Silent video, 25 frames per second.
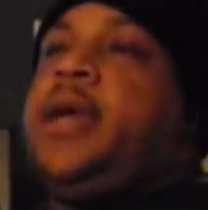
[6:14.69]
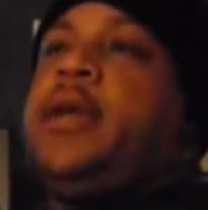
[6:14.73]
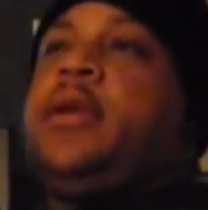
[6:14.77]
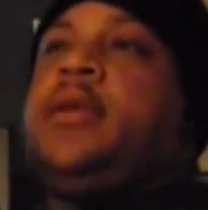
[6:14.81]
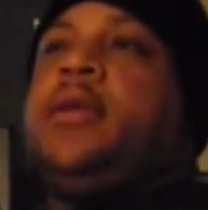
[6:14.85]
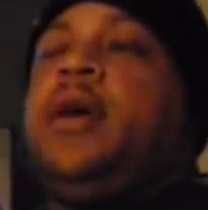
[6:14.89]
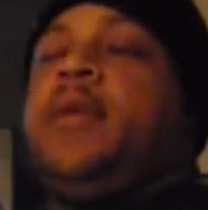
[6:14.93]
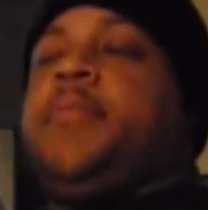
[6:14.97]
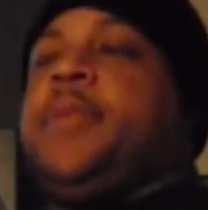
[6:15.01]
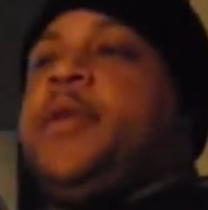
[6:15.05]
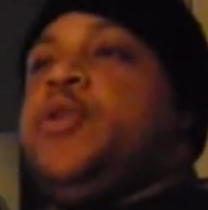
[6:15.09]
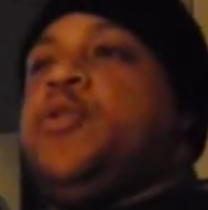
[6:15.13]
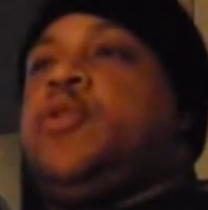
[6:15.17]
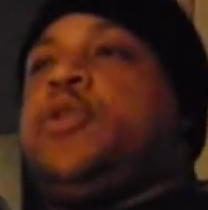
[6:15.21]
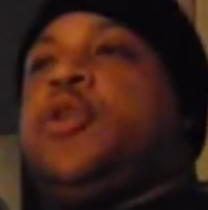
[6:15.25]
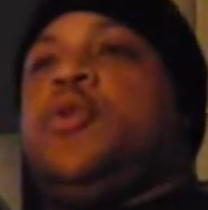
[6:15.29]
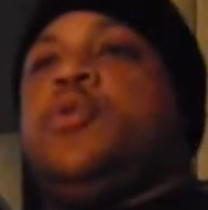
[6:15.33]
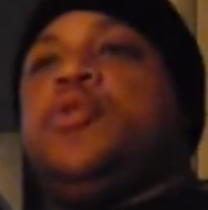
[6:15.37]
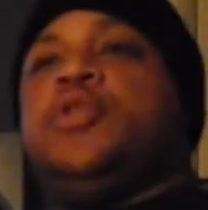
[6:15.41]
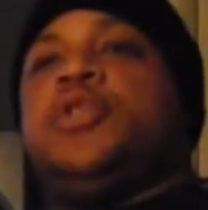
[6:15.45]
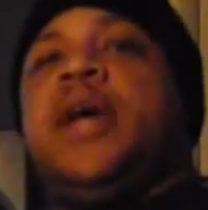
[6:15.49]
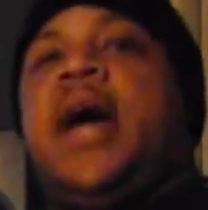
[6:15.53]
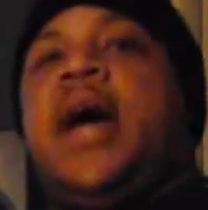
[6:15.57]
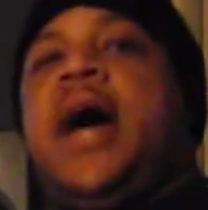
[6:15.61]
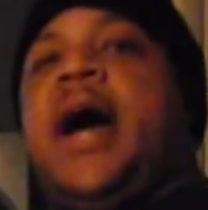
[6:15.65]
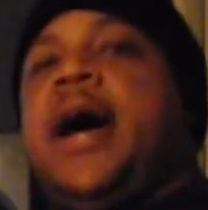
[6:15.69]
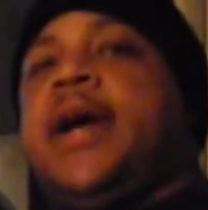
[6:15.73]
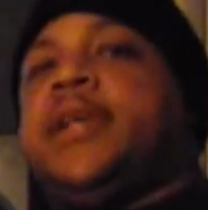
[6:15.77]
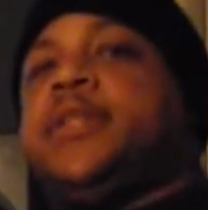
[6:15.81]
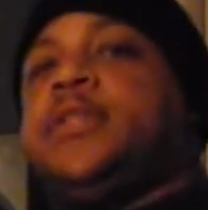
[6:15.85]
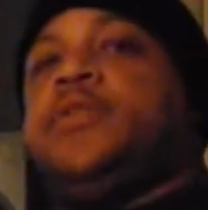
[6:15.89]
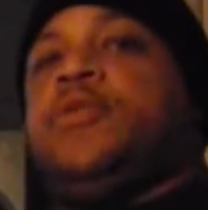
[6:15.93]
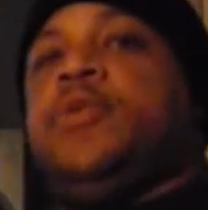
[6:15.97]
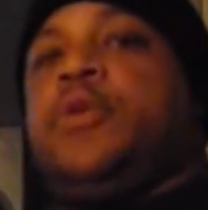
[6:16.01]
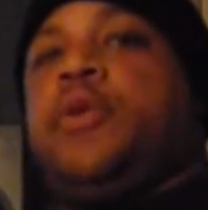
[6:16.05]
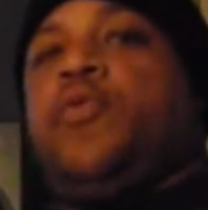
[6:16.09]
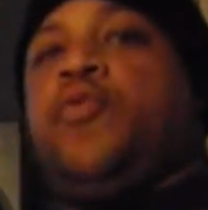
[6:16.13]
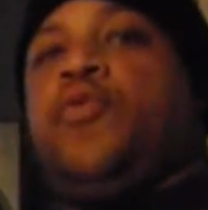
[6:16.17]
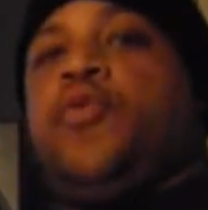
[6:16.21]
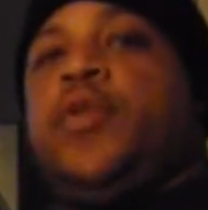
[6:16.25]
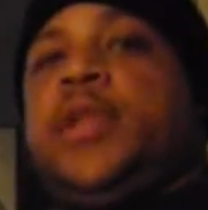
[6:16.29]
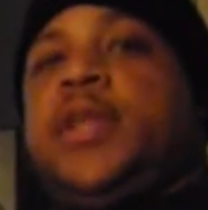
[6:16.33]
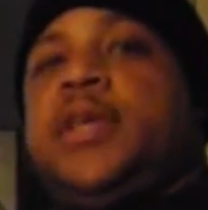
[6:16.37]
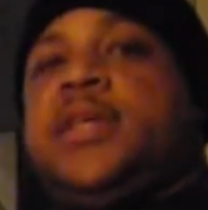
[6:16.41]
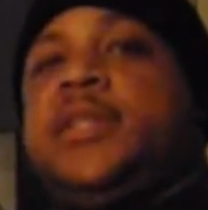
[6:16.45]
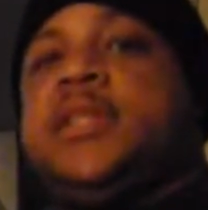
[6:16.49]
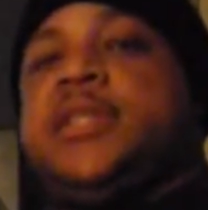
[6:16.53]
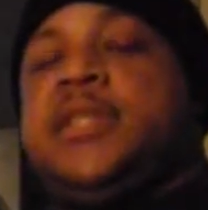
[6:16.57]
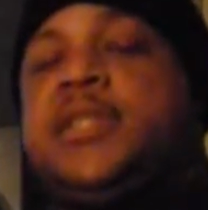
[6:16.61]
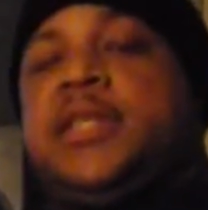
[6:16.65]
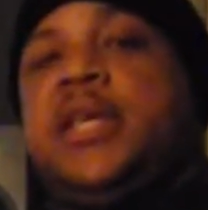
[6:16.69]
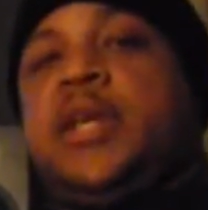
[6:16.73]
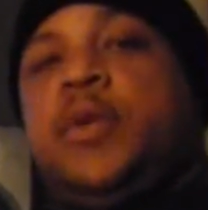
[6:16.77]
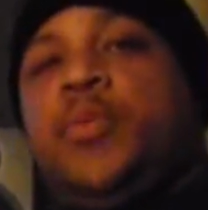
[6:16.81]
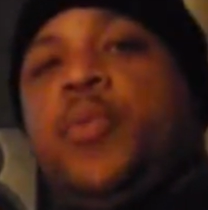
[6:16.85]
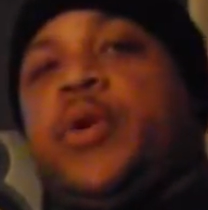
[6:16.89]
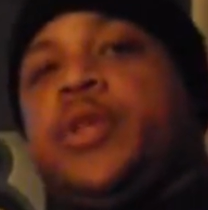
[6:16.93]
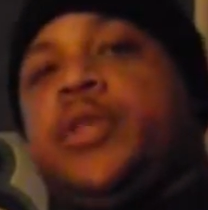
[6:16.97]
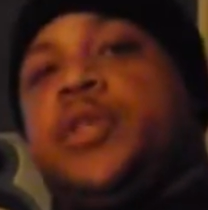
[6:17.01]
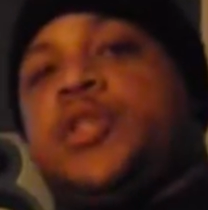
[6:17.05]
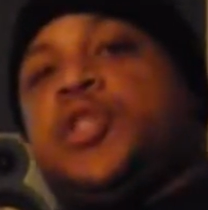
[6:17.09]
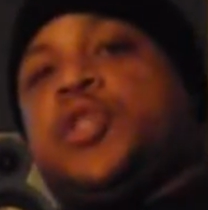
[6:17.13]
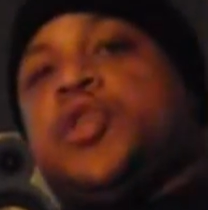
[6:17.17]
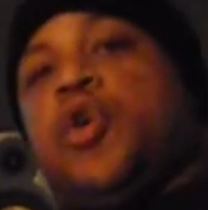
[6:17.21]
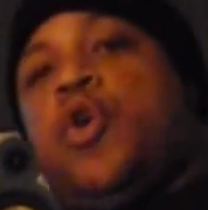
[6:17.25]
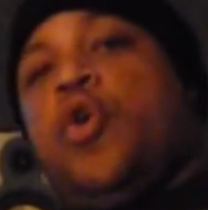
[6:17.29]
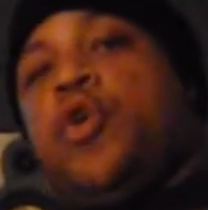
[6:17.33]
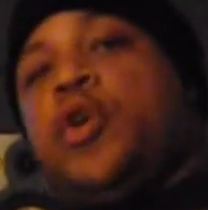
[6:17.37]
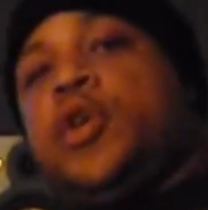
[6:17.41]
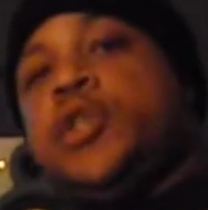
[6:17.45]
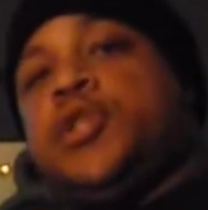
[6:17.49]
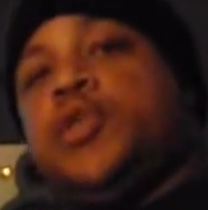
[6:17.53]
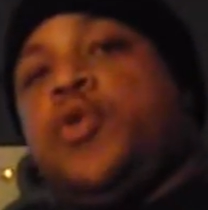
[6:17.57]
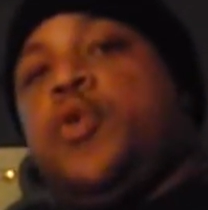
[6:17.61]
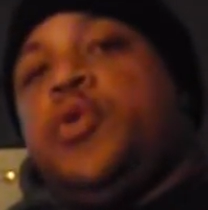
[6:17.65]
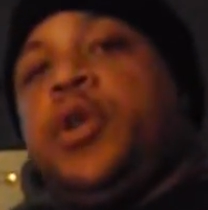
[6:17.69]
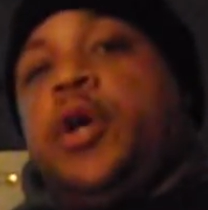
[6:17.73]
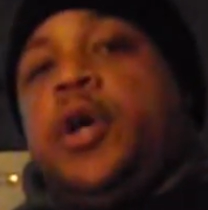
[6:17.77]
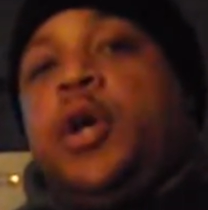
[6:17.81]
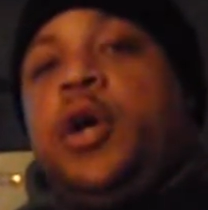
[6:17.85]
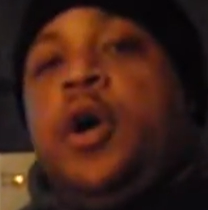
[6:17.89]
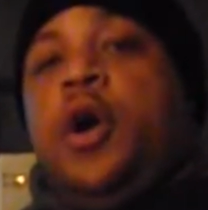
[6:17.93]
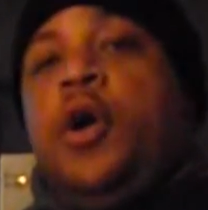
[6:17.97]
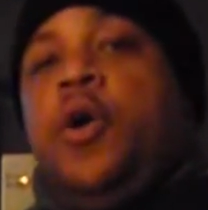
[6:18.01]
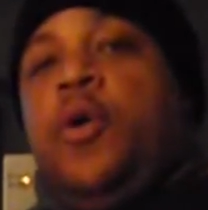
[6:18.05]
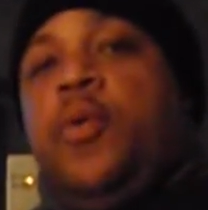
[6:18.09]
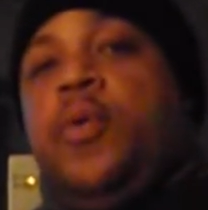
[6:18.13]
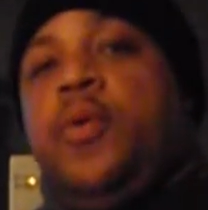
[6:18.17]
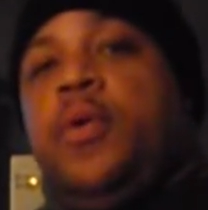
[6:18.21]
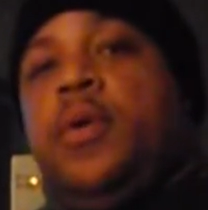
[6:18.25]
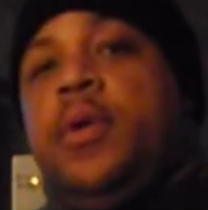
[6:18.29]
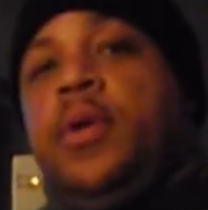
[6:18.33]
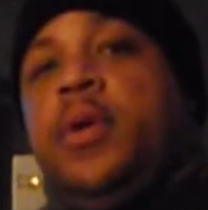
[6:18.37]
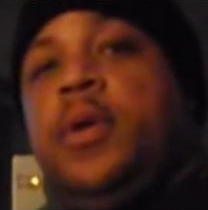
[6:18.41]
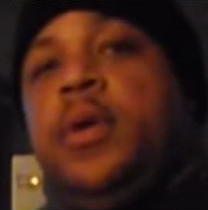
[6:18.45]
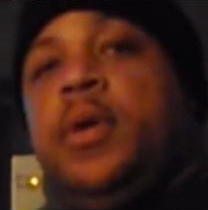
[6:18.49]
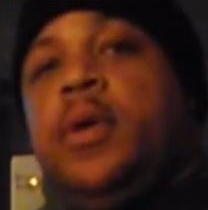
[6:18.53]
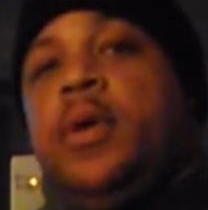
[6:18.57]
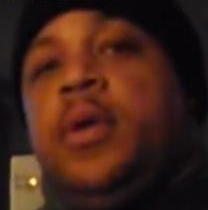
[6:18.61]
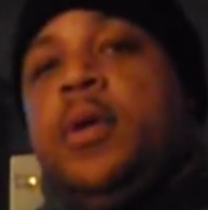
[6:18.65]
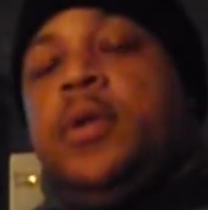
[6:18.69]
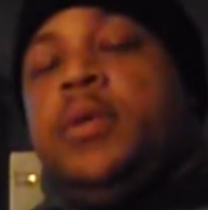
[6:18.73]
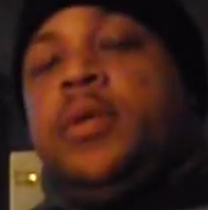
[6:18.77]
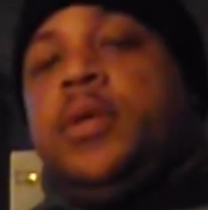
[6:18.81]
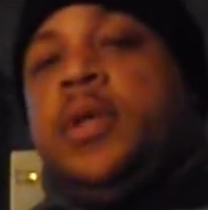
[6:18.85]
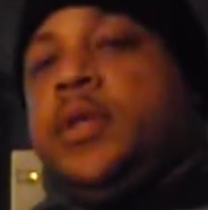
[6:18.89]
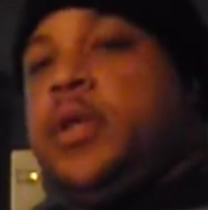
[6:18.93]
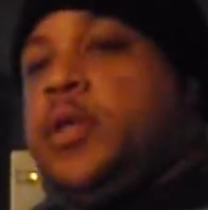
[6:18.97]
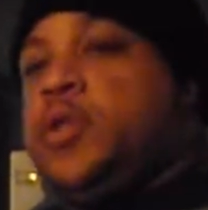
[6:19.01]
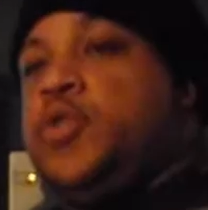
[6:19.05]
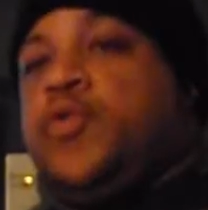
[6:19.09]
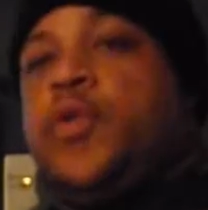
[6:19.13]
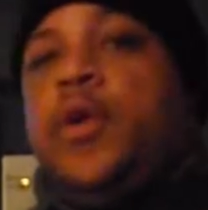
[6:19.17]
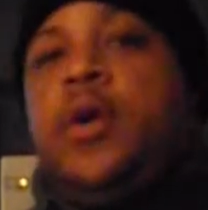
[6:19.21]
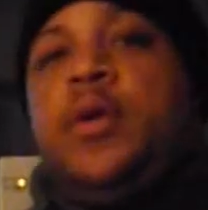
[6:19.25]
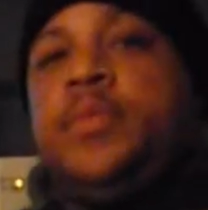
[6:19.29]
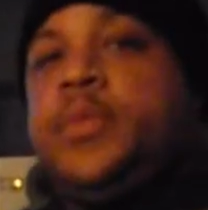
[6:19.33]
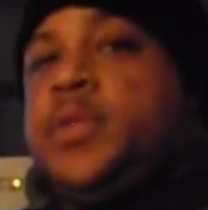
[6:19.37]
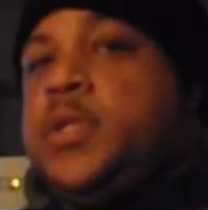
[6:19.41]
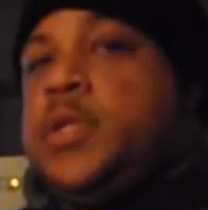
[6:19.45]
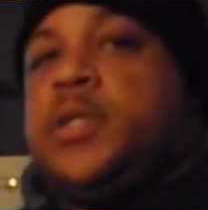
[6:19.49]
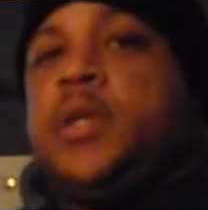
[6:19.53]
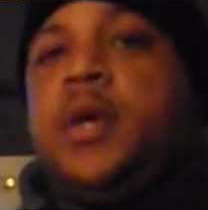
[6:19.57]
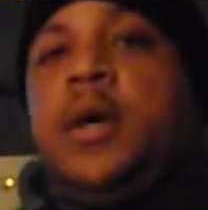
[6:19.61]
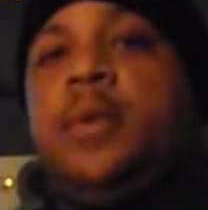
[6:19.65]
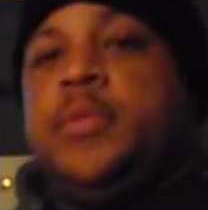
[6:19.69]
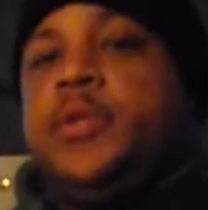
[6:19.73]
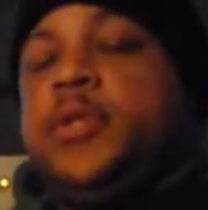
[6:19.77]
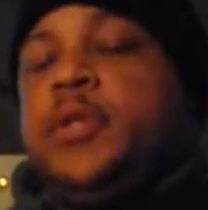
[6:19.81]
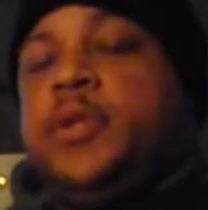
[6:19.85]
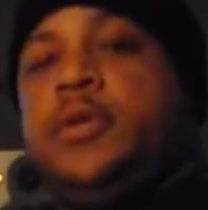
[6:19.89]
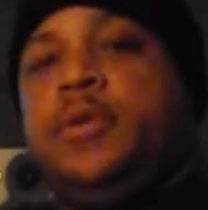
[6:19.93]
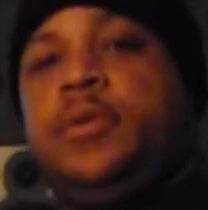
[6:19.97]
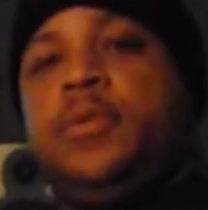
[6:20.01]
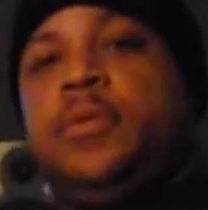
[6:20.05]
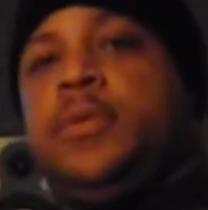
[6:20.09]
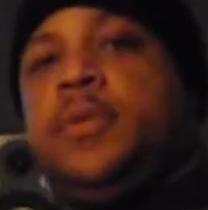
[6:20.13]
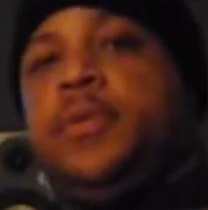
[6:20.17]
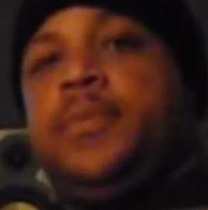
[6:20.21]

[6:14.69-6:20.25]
you close your eyes and you can really see where the song is going to go, then the drums just come to you.